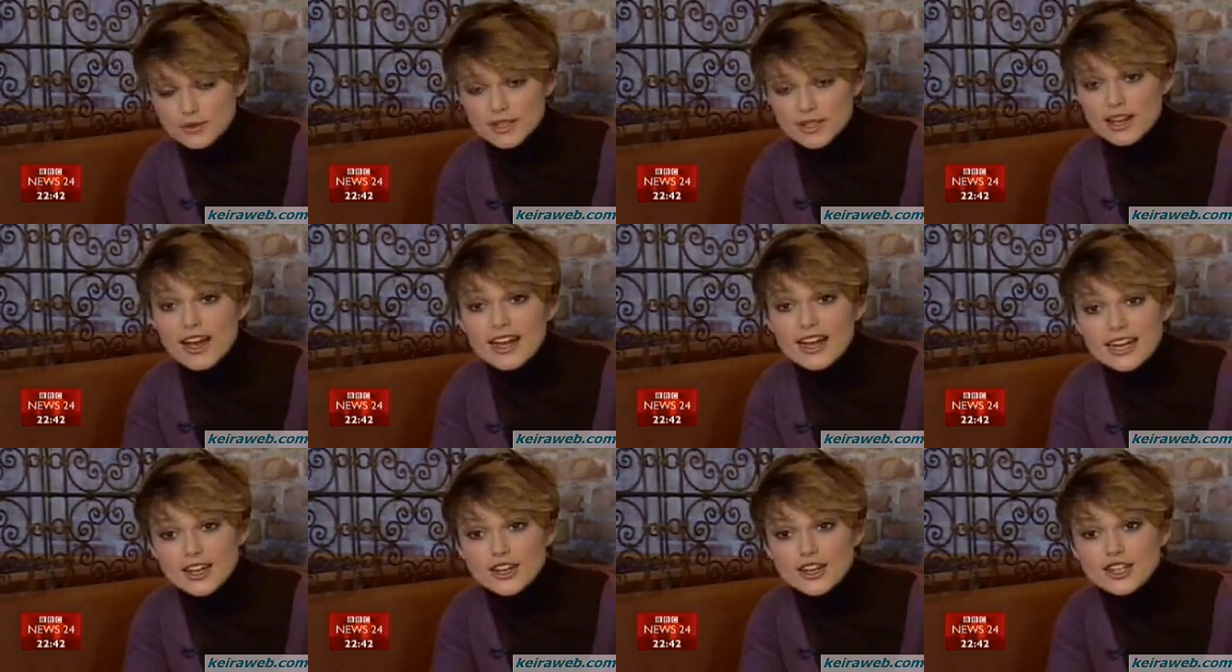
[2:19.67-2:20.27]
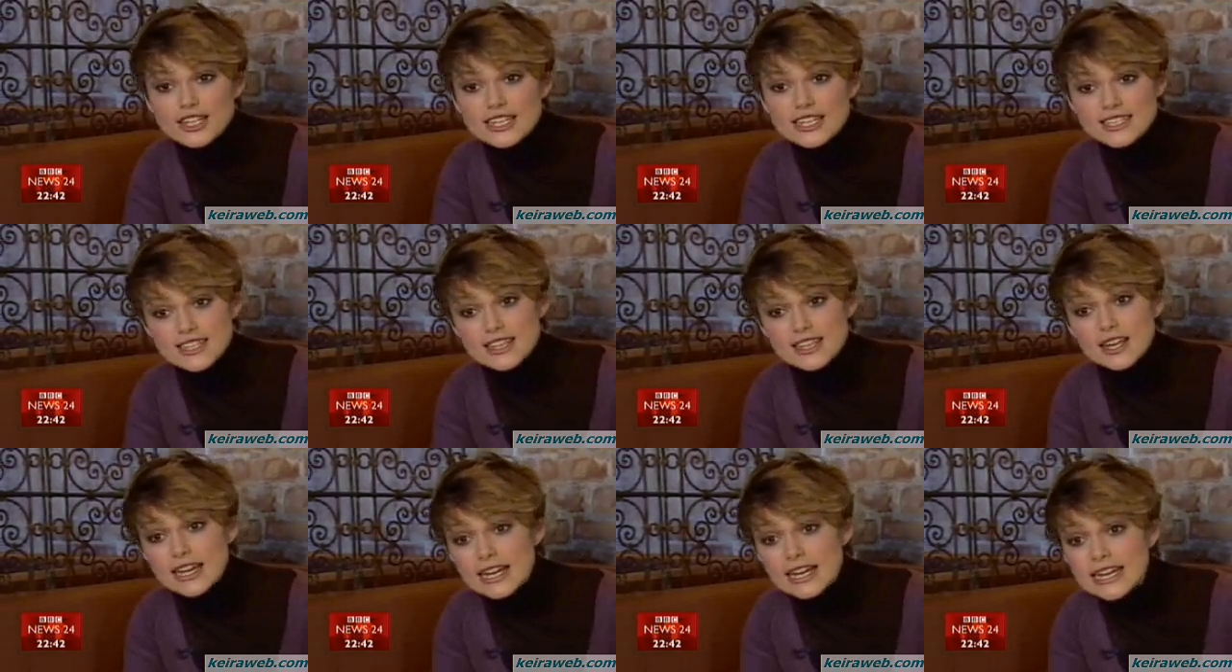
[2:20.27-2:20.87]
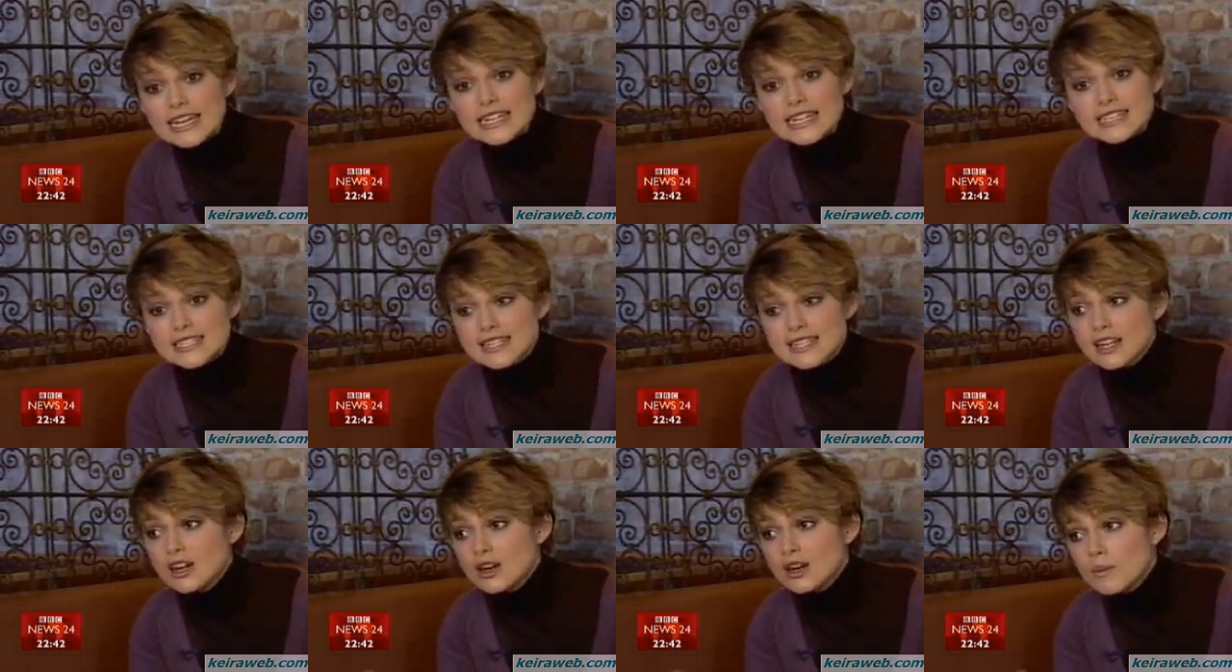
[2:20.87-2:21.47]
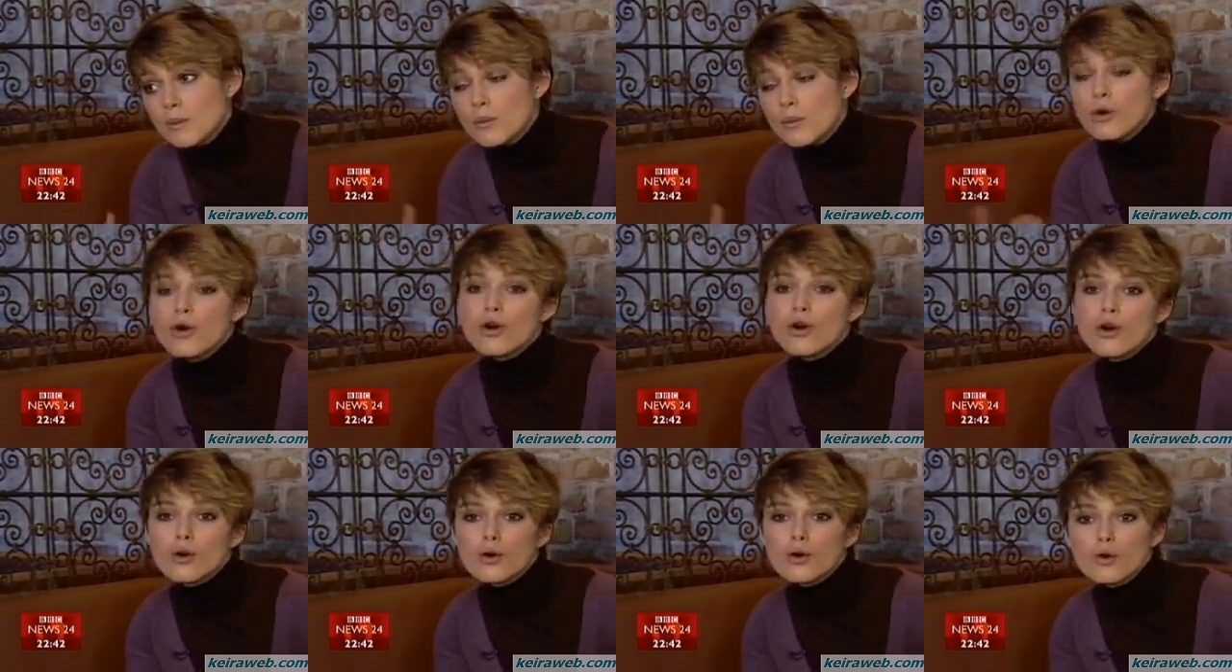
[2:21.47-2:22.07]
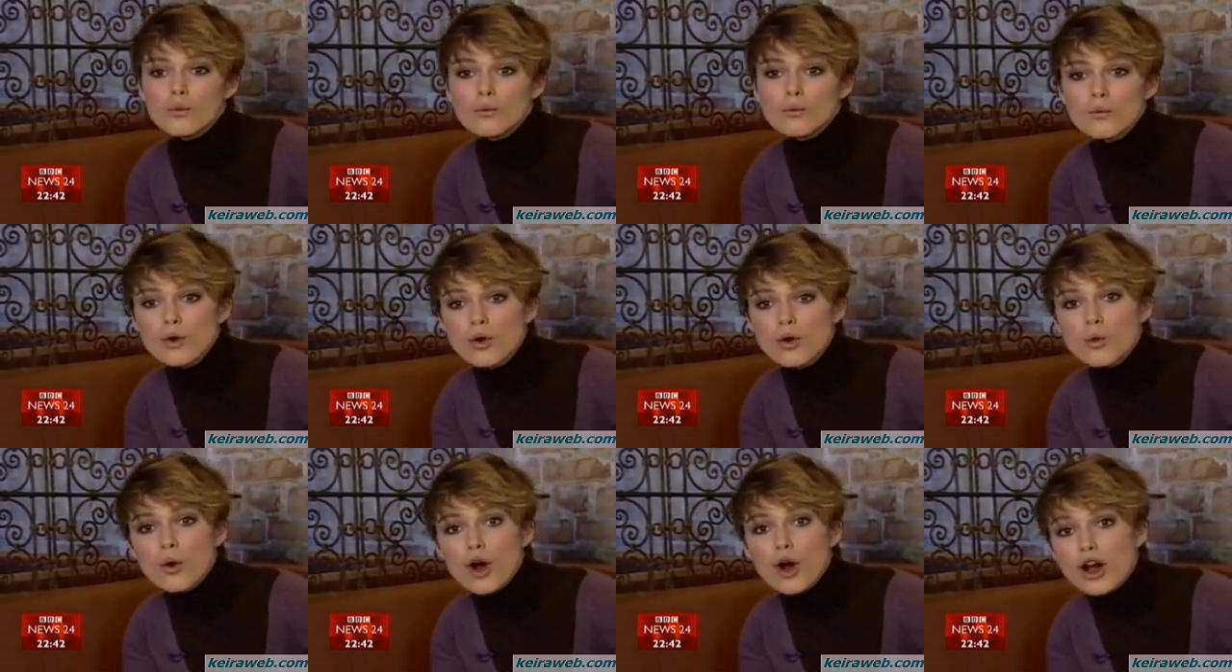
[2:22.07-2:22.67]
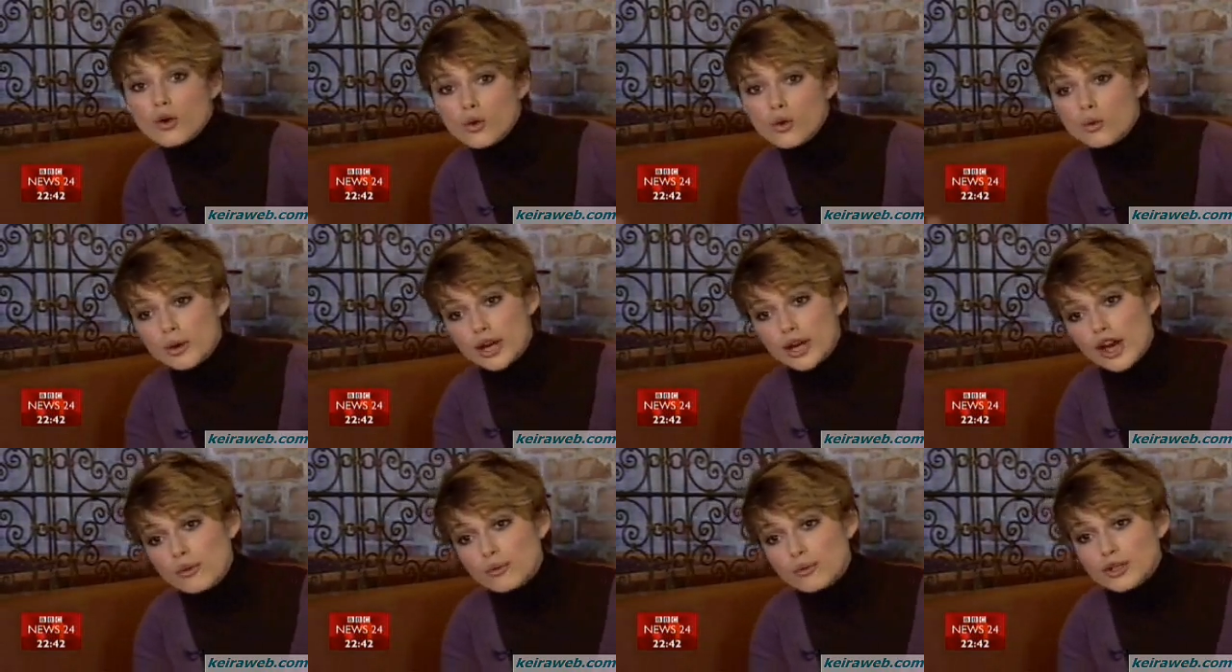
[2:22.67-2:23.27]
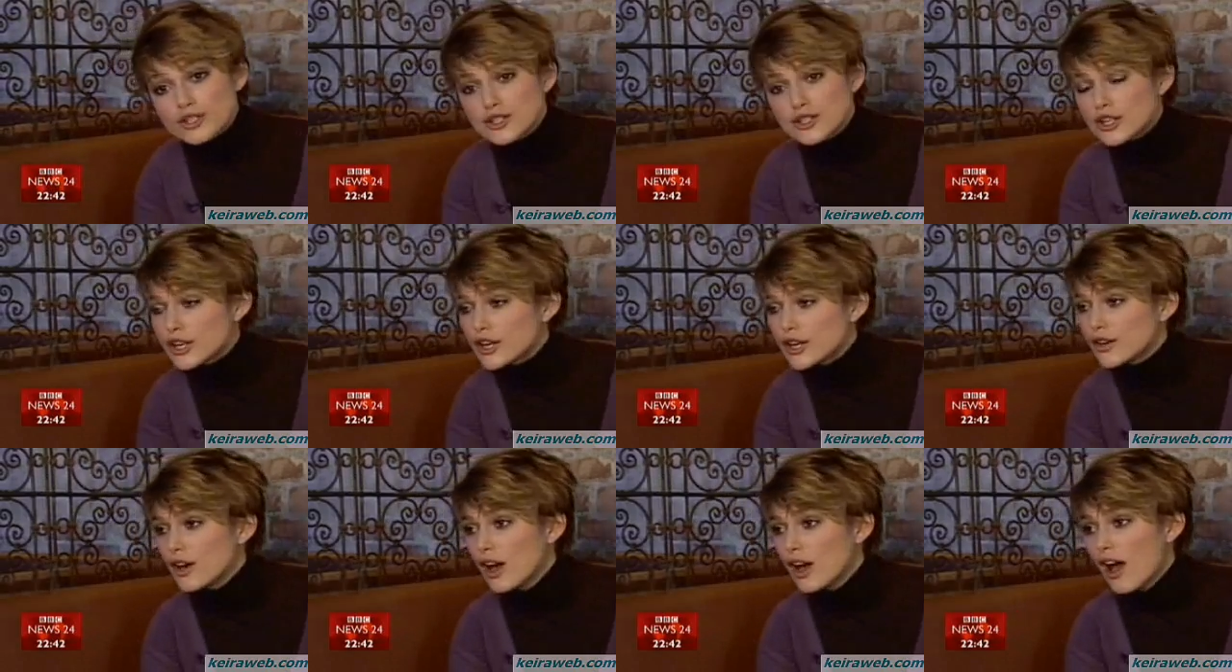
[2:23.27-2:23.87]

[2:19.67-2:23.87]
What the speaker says: the likelihood is that at least more work will be open to you.